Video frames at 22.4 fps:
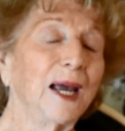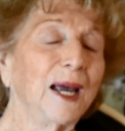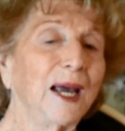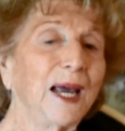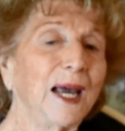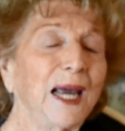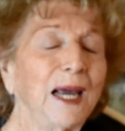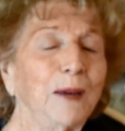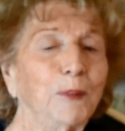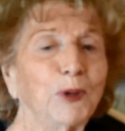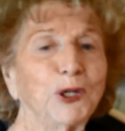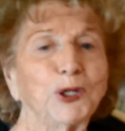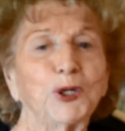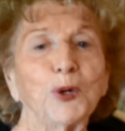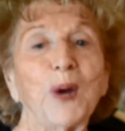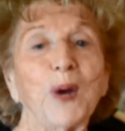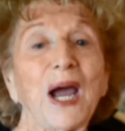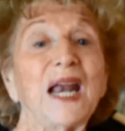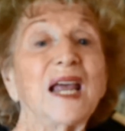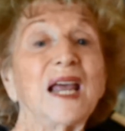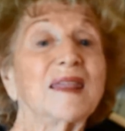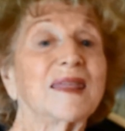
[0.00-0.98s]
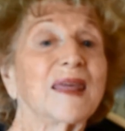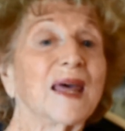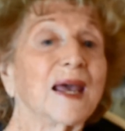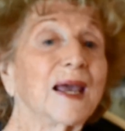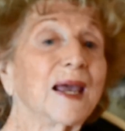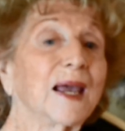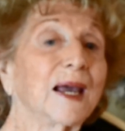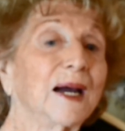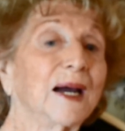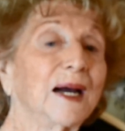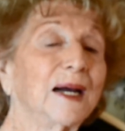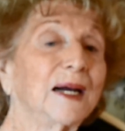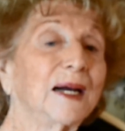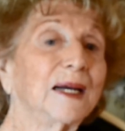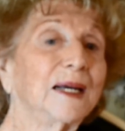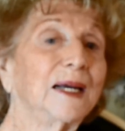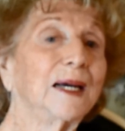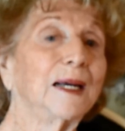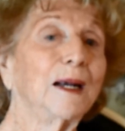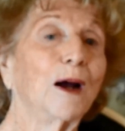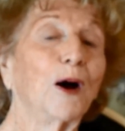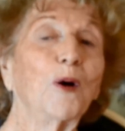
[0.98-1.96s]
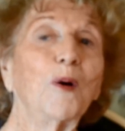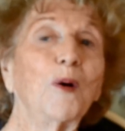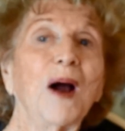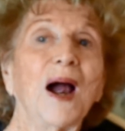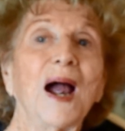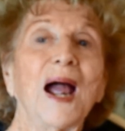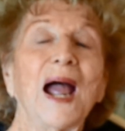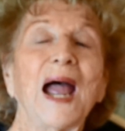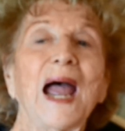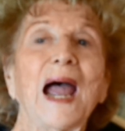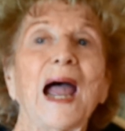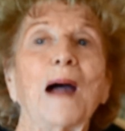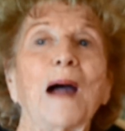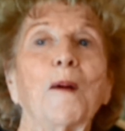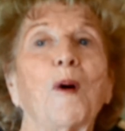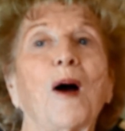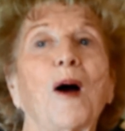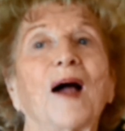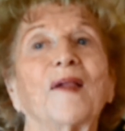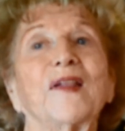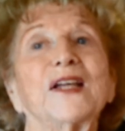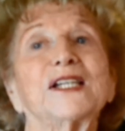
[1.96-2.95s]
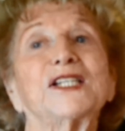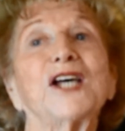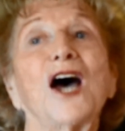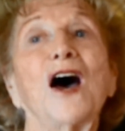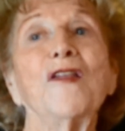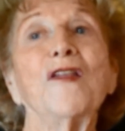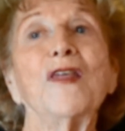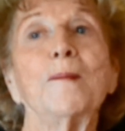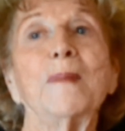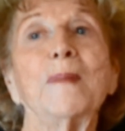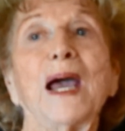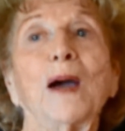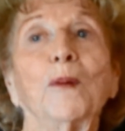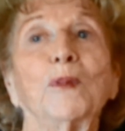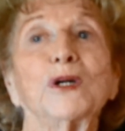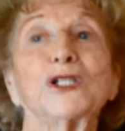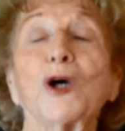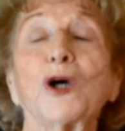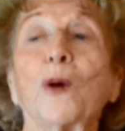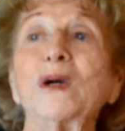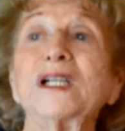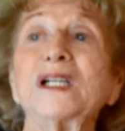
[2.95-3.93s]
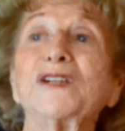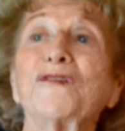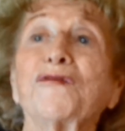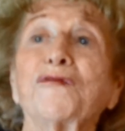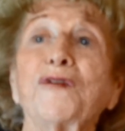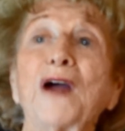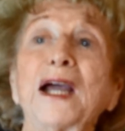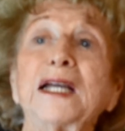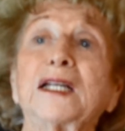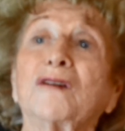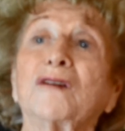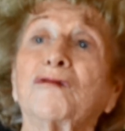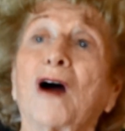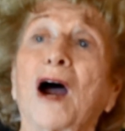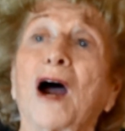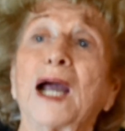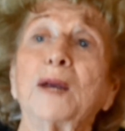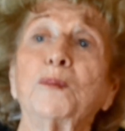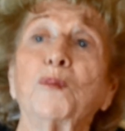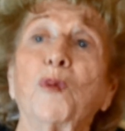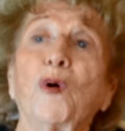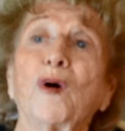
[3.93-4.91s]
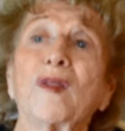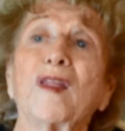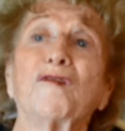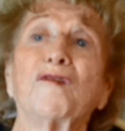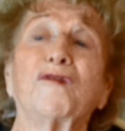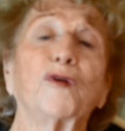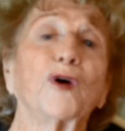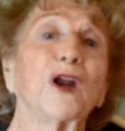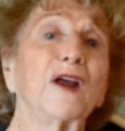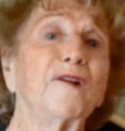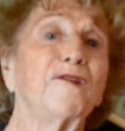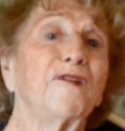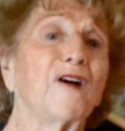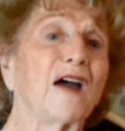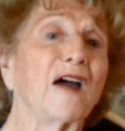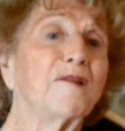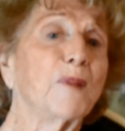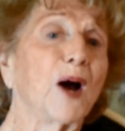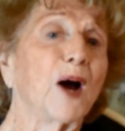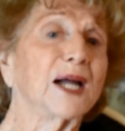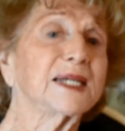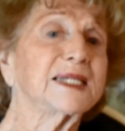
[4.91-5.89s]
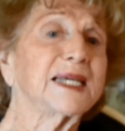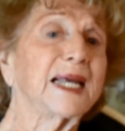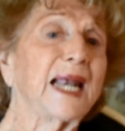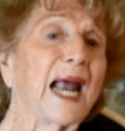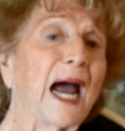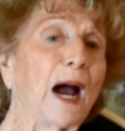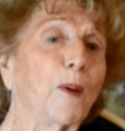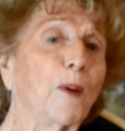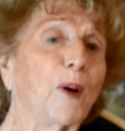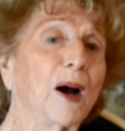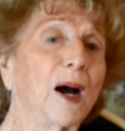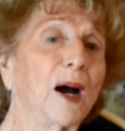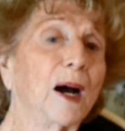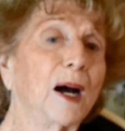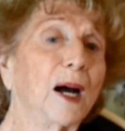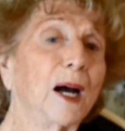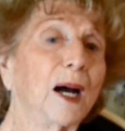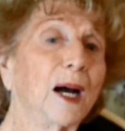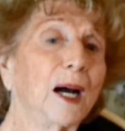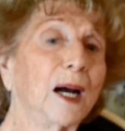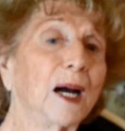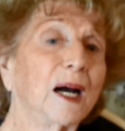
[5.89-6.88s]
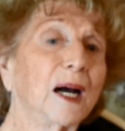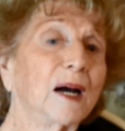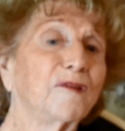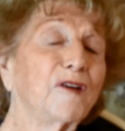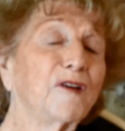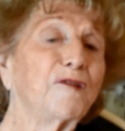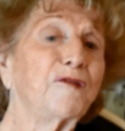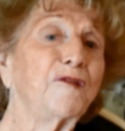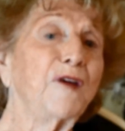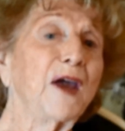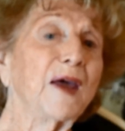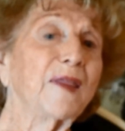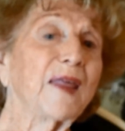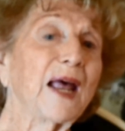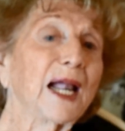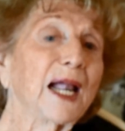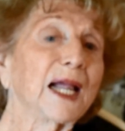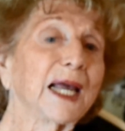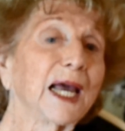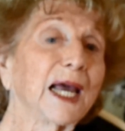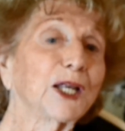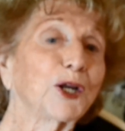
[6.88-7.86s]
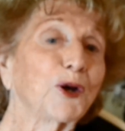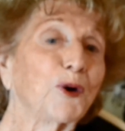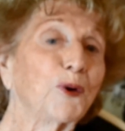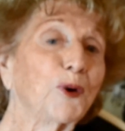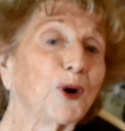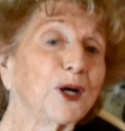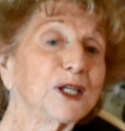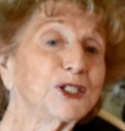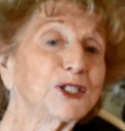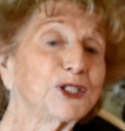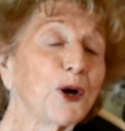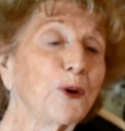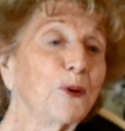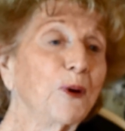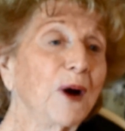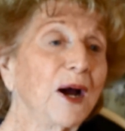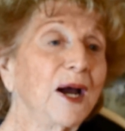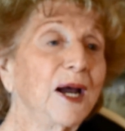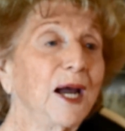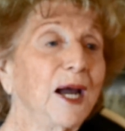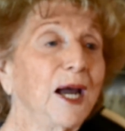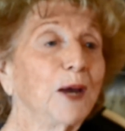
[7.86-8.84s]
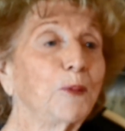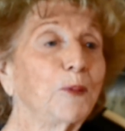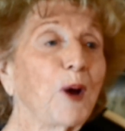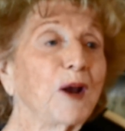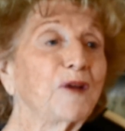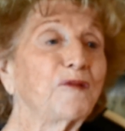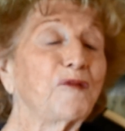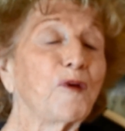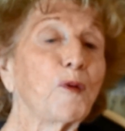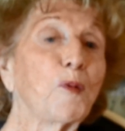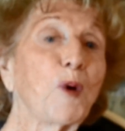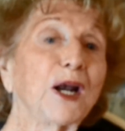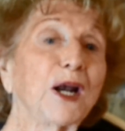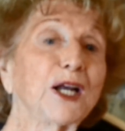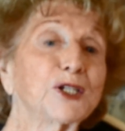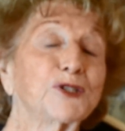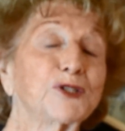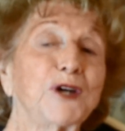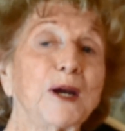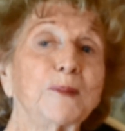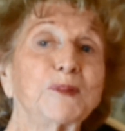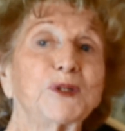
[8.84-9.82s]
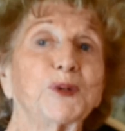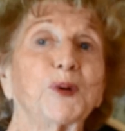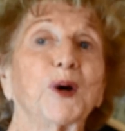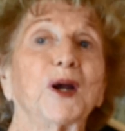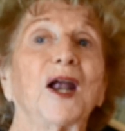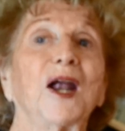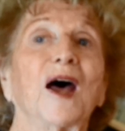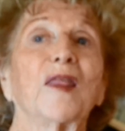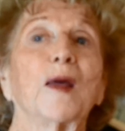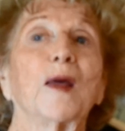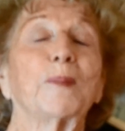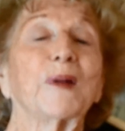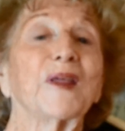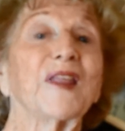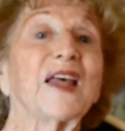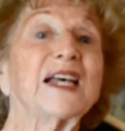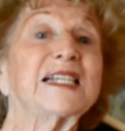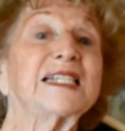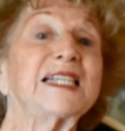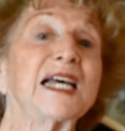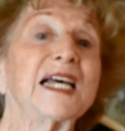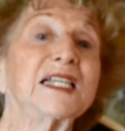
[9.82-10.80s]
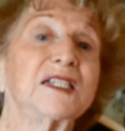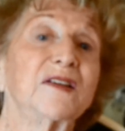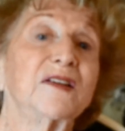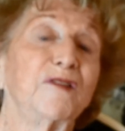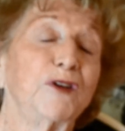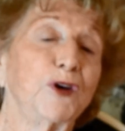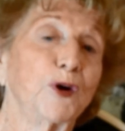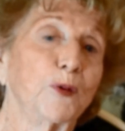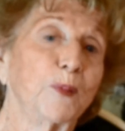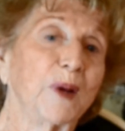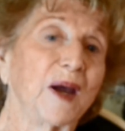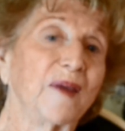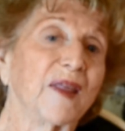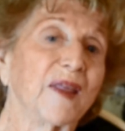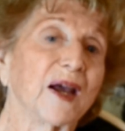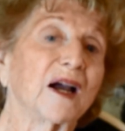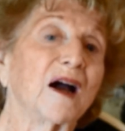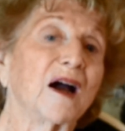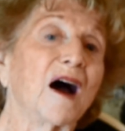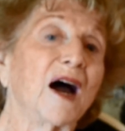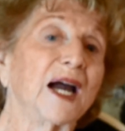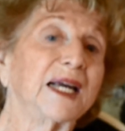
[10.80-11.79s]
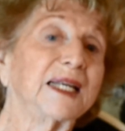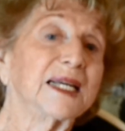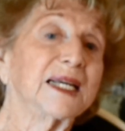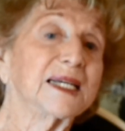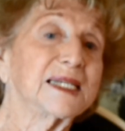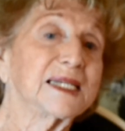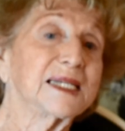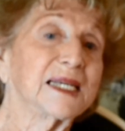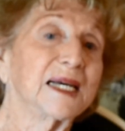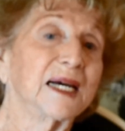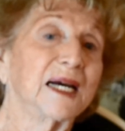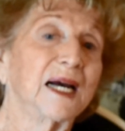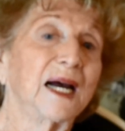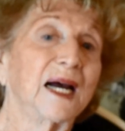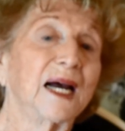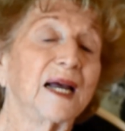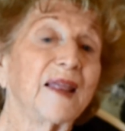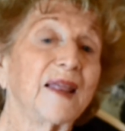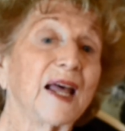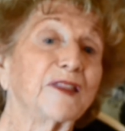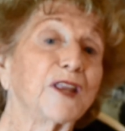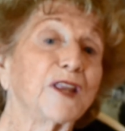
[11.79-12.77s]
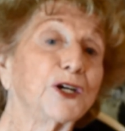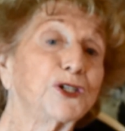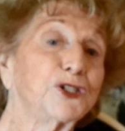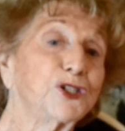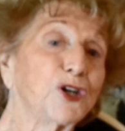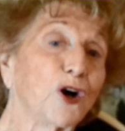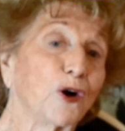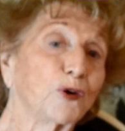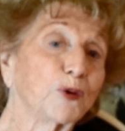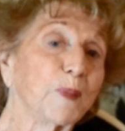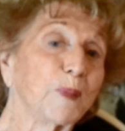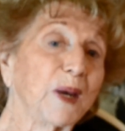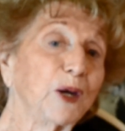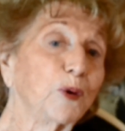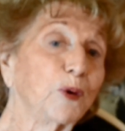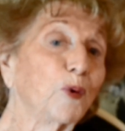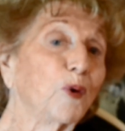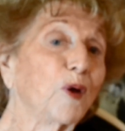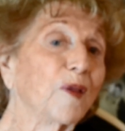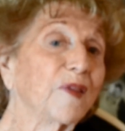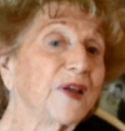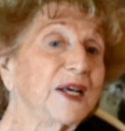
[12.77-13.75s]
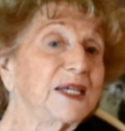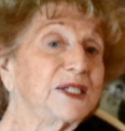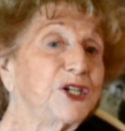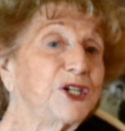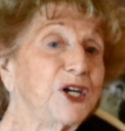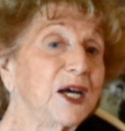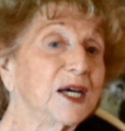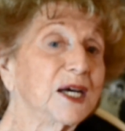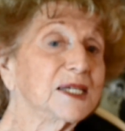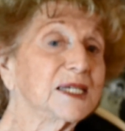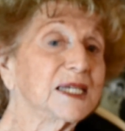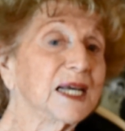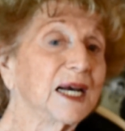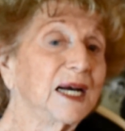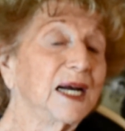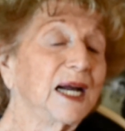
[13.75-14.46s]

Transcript: He would do anything, you know. And while this other man was always afraid to ride more than 45 miles an hour for fear they'll get caught. So it went from one extreme to another. But their sense of humor and their kindness that they showed me in all these years,